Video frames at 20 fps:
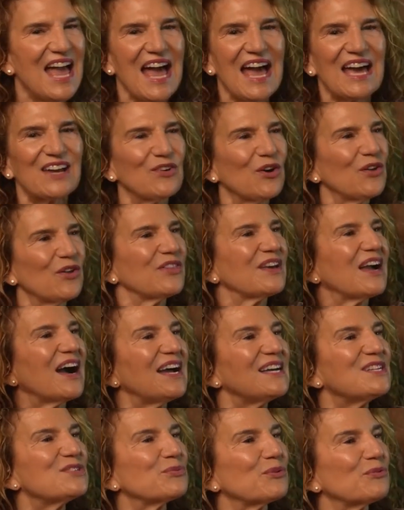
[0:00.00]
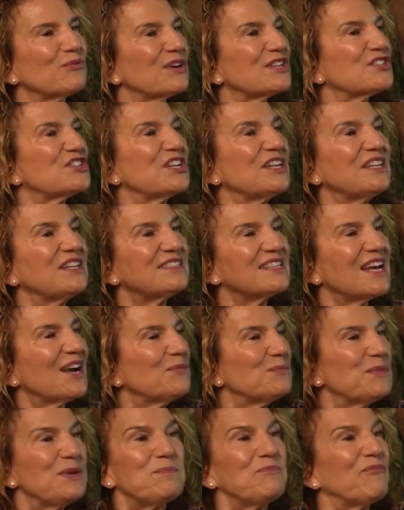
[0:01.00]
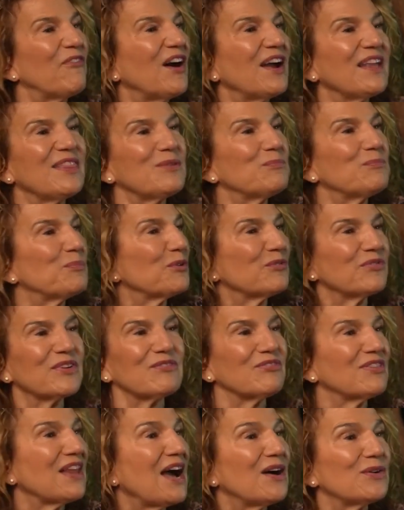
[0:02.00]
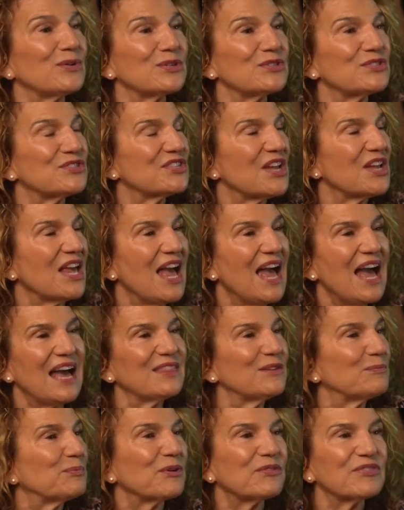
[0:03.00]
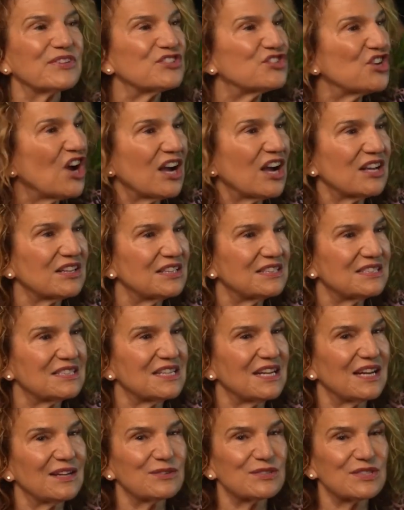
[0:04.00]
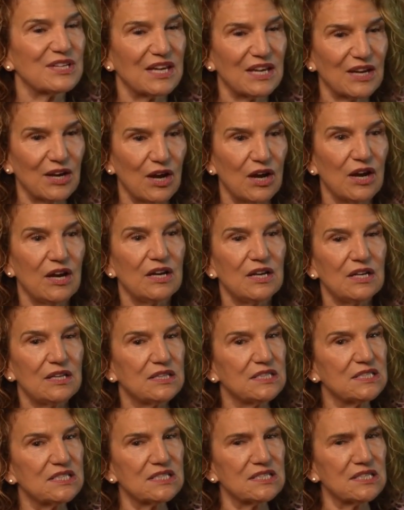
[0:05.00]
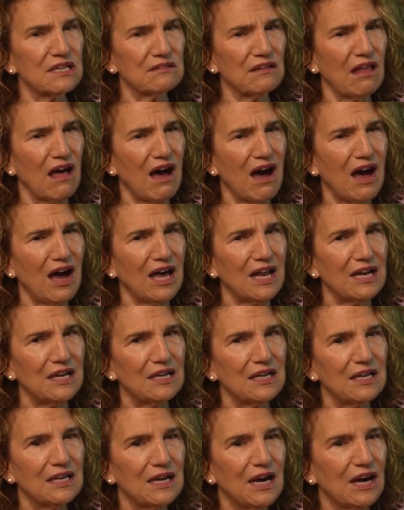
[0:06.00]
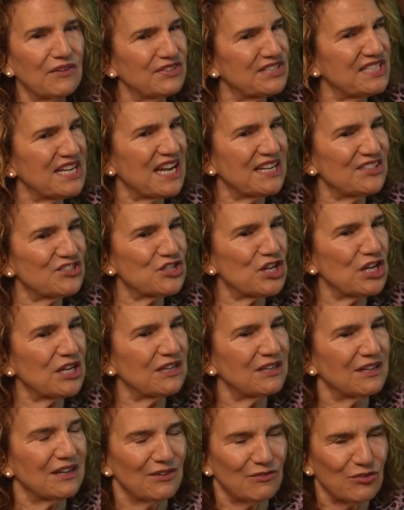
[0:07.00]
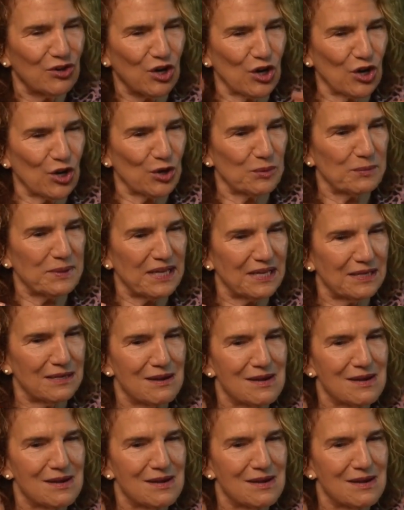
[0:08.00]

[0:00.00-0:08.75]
And all the guys were rushing to help me find the perfect flowers and the perfect chocolates. And I was like, this is a lot of attention for a hermit.